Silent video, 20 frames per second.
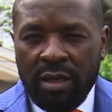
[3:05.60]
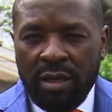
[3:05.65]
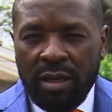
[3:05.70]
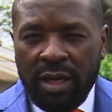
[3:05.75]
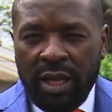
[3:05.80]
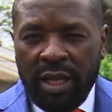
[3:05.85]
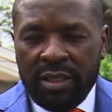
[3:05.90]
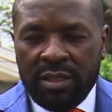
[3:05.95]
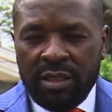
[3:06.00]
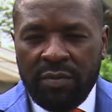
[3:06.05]

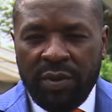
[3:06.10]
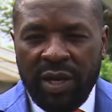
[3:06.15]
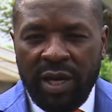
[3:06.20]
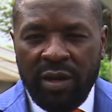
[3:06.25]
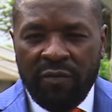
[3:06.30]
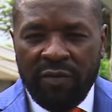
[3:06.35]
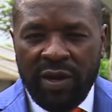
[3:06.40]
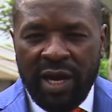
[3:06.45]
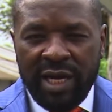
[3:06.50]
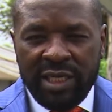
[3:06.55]
like some kind
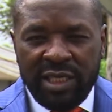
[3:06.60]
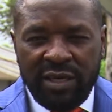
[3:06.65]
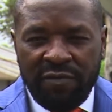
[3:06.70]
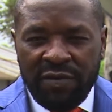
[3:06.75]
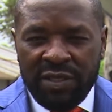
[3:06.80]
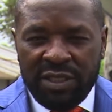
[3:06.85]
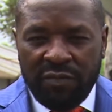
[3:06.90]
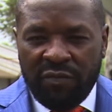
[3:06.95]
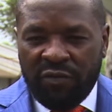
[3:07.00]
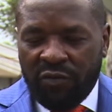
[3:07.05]
of
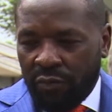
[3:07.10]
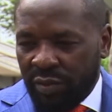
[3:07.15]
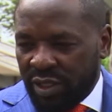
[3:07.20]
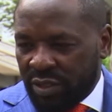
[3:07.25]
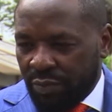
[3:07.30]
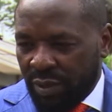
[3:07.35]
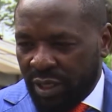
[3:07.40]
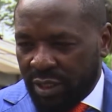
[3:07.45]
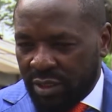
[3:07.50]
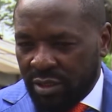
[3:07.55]
activism from
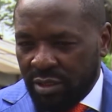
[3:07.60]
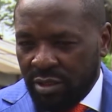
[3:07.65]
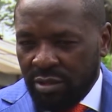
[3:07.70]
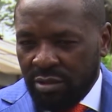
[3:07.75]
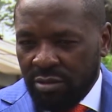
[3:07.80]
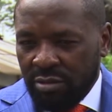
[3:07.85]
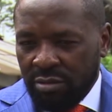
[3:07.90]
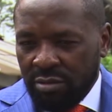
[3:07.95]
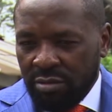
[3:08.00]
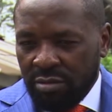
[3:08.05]
his part.
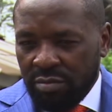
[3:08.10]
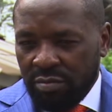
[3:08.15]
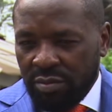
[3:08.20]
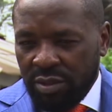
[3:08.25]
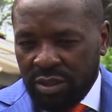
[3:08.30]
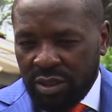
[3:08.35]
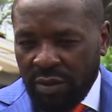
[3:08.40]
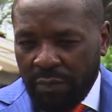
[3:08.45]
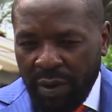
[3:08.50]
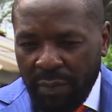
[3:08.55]

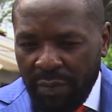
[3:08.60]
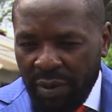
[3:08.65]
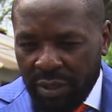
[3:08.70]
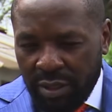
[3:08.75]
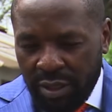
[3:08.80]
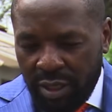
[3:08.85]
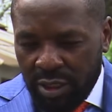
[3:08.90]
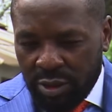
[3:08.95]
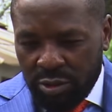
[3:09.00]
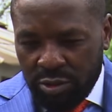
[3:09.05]
It's a
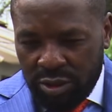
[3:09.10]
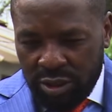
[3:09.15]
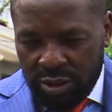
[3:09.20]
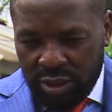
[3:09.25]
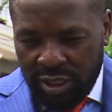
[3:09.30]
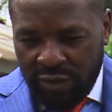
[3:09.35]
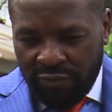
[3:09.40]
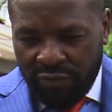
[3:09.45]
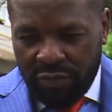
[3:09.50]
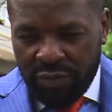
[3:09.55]
public relations
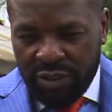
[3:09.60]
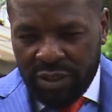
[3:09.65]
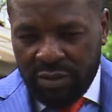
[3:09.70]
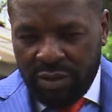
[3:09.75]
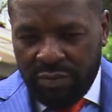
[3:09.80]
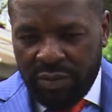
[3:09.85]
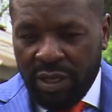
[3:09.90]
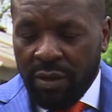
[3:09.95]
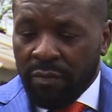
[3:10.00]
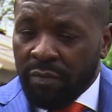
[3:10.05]
exercise from his
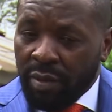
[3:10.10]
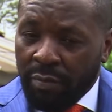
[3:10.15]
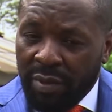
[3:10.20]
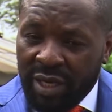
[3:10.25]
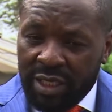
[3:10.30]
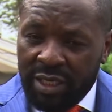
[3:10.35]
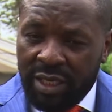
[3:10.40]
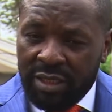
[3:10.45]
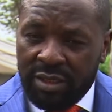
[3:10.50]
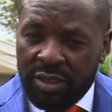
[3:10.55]
part,
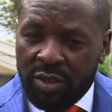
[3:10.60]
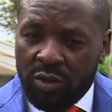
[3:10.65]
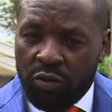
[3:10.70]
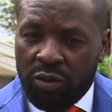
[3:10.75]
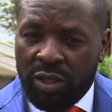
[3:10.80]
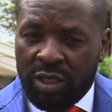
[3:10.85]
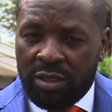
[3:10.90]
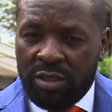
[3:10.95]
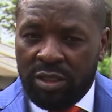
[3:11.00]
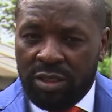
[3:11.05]
but he doesn't know
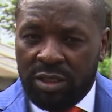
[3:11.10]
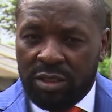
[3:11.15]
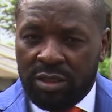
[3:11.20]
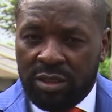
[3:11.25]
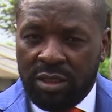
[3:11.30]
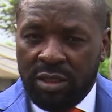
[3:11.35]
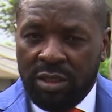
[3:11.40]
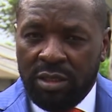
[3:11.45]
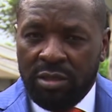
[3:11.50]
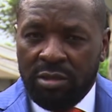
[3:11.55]
that this
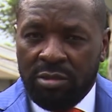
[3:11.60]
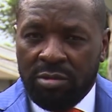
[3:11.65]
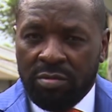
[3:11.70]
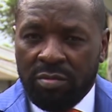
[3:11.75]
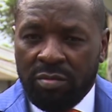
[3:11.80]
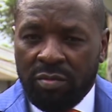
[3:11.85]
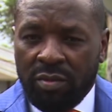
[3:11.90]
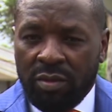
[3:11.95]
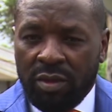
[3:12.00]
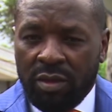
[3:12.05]
is
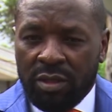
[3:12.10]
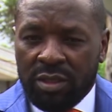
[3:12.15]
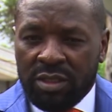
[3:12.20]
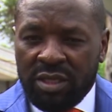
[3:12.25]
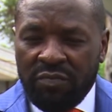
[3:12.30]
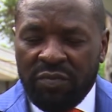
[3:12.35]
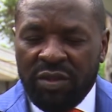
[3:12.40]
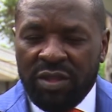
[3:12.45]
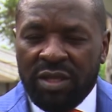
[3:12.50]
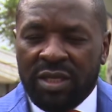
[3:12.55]

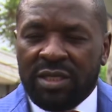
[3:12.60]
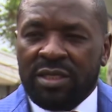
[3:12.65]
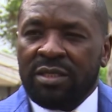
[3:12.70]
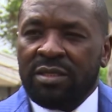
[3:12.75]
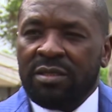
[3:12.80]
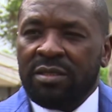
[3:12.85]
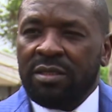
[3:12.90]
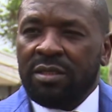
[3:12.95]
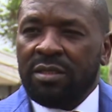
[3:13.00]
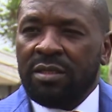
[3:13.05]
something
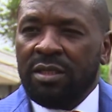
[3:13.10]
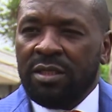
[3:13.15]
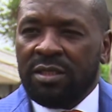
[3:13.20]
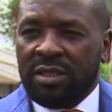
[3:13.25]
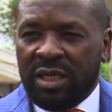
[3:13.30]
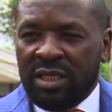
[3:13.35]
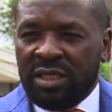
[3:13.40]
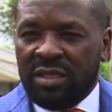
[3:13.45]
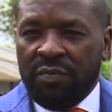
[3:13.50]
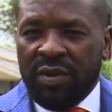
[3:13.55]
that is
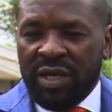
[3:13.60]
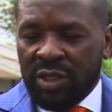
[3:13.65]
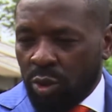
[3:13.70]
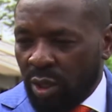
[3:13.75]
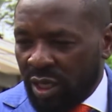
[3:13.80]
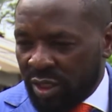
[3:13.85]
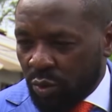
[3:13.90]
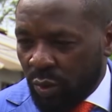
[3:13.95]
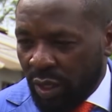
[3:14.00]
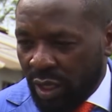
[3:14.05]

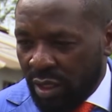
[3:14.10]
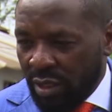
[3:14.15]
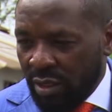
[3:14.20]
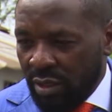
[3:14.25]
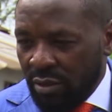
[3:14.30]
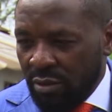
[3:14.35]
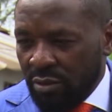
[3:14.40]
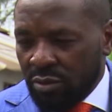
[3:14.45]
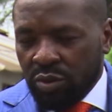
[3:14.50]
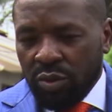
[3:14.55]
sentimental as well.
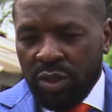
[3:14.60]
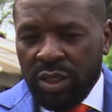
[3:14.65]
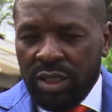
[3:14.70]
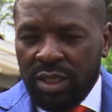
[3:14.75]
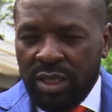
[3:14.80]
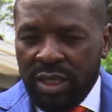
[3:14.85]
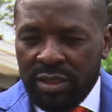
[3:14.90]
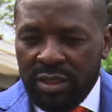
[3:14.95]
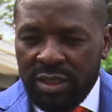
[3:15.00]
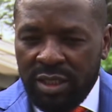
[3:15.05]
So he
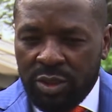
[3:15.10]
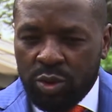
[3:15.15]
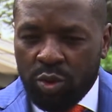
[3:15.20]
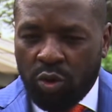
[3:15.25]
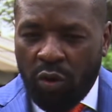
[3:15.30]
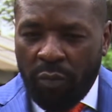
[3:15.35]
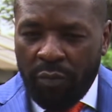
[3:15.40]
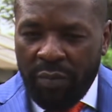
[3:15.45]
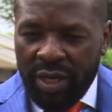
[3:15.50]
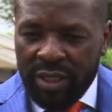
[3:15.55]
doesn't need to
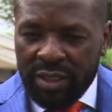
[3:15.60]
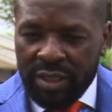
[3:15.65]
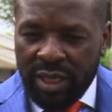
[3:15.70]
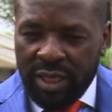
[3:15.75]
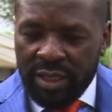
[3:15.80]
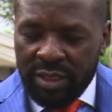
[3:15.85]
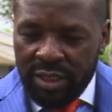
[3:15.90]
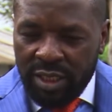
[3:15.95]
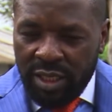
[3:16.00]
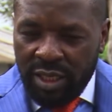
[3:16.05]
comment
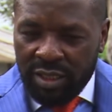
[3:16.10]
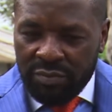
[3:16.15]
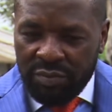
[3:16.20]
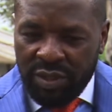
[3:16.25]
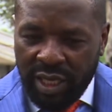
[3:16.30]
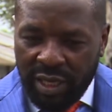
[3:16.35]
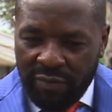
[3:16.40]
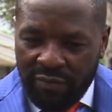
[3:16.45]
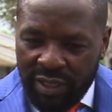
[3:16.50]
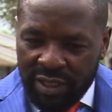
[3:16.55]
until he has
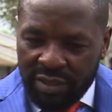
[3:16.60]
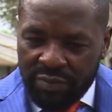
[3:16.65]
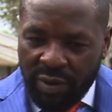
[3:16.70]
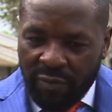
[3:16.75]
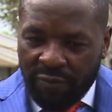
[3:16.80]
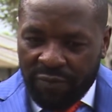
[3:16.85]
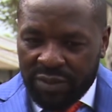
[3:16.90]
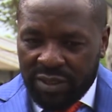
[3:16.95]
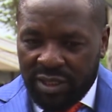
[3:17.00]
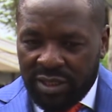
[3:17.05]
been advised by
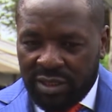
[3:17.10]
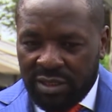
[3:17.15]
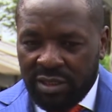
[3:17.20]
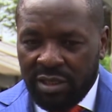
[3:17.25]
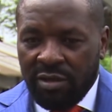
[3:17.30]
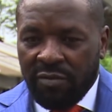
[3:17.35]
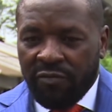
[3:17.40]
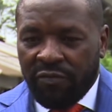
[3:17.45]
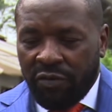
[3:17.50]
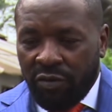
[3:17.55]
officers
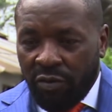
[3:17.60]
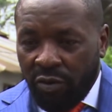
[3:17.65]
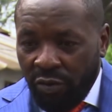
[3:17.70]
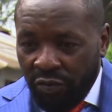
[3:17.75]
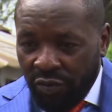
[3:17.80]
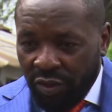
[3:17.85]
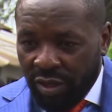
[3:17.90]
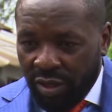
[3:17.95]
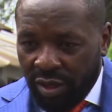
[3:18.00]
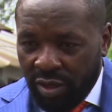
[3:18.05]
from
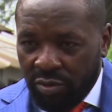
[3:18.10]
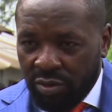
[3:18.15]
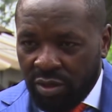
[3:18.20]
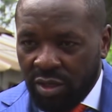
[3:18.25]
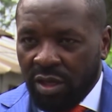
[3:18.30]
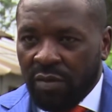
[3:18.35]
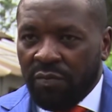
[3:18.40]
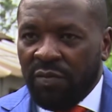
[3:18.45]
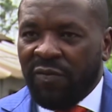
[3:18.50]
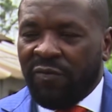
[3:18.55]
on the ground
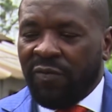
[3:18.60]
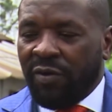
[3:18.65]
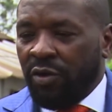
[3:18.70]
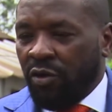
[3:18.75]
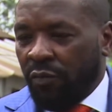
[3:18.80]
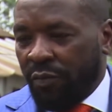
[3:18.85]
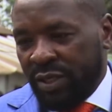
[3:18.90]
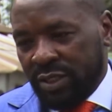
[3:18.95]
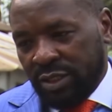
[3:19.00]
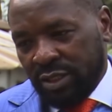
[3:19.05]
before he
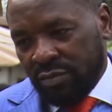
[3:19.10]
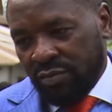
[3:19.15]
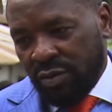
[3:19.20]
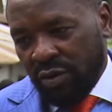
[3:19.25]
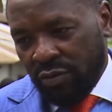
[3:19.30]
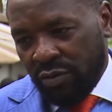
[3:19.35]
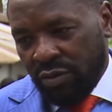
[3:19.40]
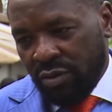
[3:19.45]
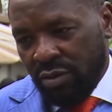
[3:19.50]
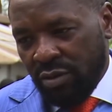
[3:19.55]
opens his
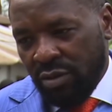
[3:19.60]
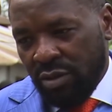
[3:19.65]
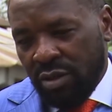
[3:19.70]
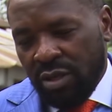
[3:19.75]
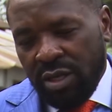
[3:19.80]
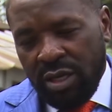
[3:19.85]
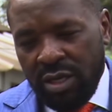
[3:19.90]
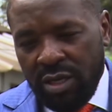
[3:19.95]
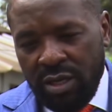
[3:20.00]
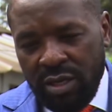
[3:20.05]
mouth.
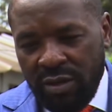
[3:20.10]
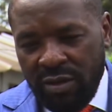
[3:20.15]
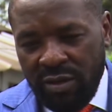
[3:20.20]
And